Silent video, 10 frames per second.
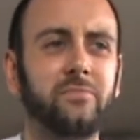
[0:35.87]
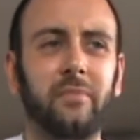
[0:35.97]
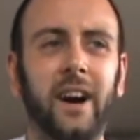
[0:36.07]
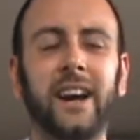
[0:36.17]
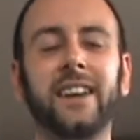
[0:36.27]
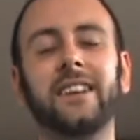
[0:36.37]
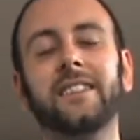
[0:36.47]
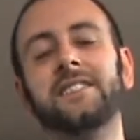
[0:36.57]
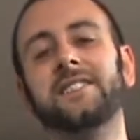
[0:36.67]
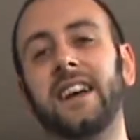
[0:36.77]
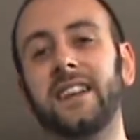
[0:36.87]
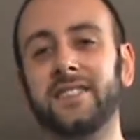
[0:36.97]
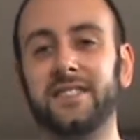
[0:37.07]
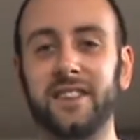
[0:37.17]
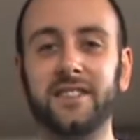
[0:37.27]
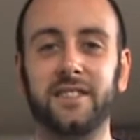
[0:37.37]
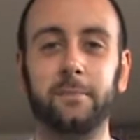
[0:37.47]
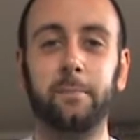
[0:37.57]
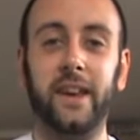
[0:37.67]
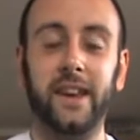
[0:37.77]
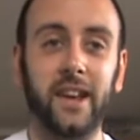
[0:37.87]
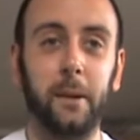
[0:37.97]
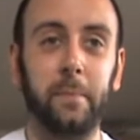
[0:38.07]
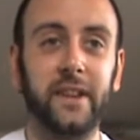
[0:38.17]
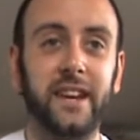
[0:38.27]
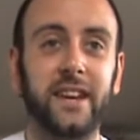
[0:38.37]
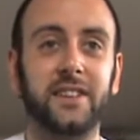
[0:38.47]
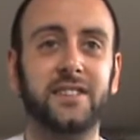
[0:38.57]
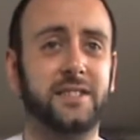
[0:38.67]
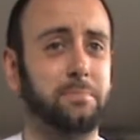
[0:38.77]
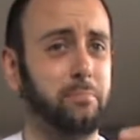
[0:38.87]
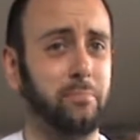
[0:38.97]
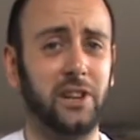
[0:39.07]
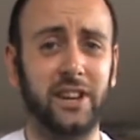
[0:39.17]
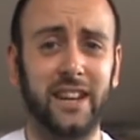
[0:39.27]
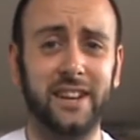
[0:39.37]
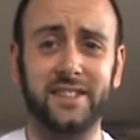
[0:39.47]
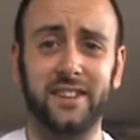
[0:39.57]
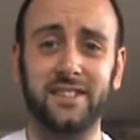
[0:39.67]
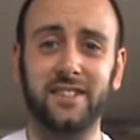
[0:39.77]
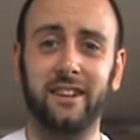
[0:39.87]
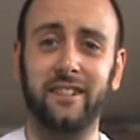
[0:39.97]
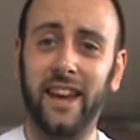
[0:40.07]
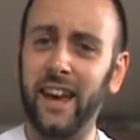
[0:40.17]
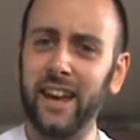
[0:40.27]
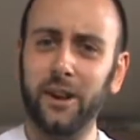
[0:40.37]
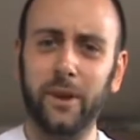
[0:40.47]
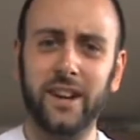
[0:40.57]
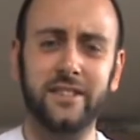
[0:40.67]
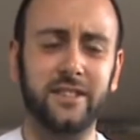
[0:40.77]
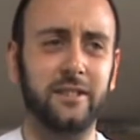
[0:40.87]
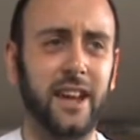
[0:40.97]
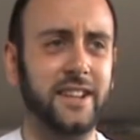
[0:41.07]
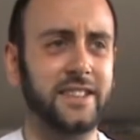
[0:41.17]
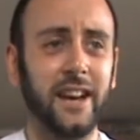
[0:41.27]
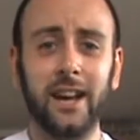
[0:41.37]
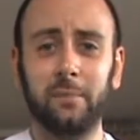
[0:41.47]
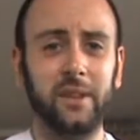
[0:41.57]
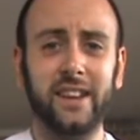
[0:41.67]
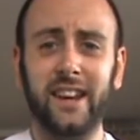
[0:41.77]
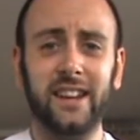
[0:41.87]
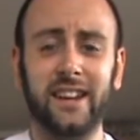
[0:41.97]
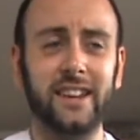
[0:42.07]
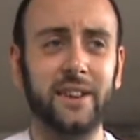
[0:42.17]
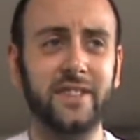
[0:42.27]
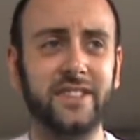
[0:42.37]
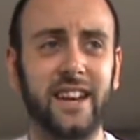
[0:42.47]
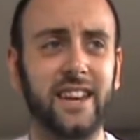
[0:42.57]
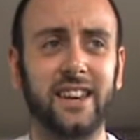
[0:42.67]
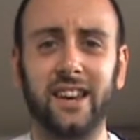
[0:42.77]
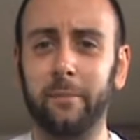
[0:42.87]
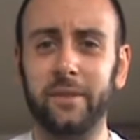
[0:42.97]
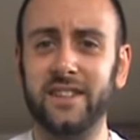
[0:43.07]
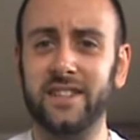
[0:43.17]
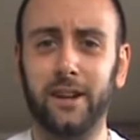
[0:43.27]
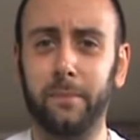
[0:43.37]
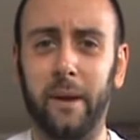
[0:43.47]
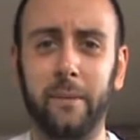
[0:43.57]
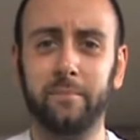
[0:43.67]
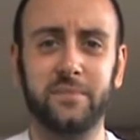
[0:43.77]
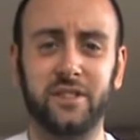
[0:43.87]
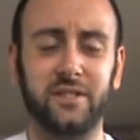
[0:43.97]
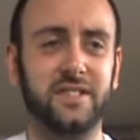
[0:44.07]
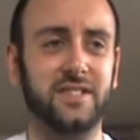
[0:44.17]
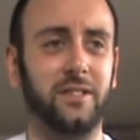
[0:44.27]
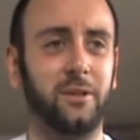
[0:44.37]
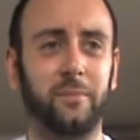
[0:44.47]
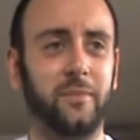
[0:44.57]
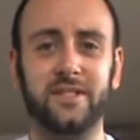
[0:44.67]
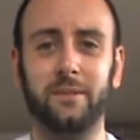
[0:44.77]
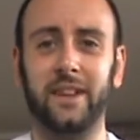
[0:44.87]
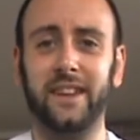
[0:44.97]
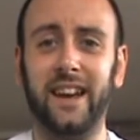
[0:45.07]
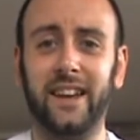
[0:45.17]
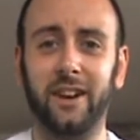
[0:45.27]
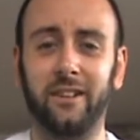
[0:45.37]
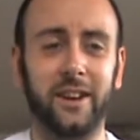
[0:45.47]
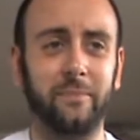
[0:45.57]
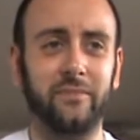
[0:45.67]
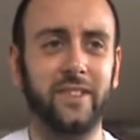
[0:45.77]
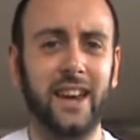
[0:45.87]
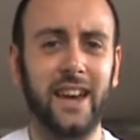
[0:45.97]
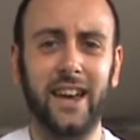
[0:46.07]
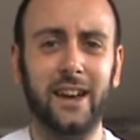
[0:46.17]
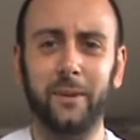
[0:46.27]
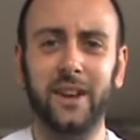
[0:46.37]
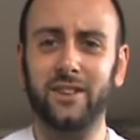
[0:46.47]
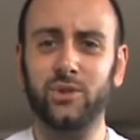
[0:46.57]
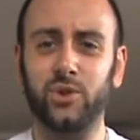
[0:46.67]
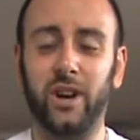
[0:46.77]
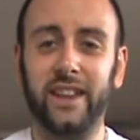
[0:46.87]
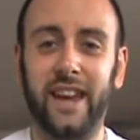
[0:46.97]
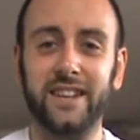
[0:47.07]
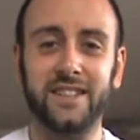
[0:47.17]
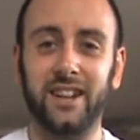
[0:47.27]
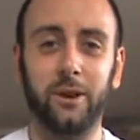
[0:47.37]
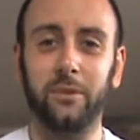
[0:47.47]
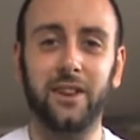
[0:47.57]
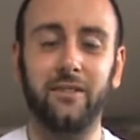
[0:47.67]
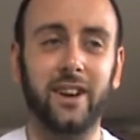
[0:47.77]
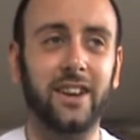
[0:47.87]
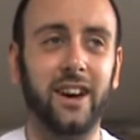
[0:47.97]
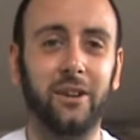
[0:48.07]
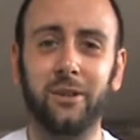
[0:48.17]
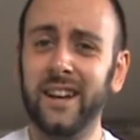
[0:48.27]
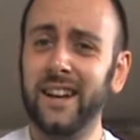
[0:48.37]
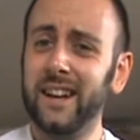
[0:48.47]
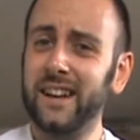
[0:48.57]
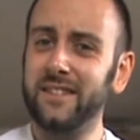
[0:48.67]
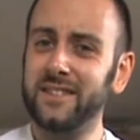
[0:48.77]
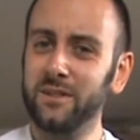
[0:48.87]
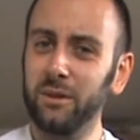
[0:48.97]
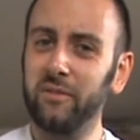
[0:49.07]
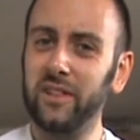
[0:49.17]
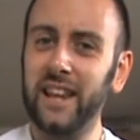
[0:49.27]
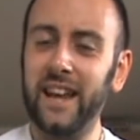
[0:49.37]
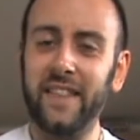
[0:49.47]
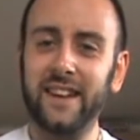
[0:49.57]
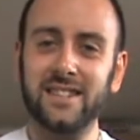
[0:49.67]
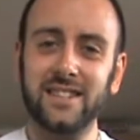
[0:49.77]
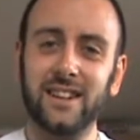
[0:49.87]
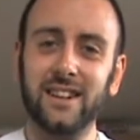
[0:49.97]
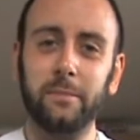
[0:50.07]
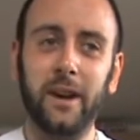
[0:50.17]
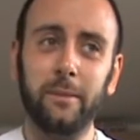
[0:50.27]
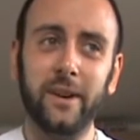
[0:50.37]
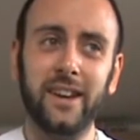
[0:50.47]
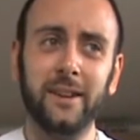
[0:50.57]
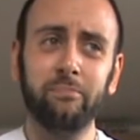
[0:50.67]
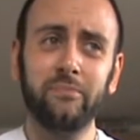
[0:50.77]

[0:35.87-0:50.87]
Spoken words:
I can understand certain beer companies looking at ciders and going, hey, we can do that. Bloody hell, I can even take companies like Pimm's or something like that going, yeah, we can try that, you know, we'll give it a go. Can sort of let that slide, maybe.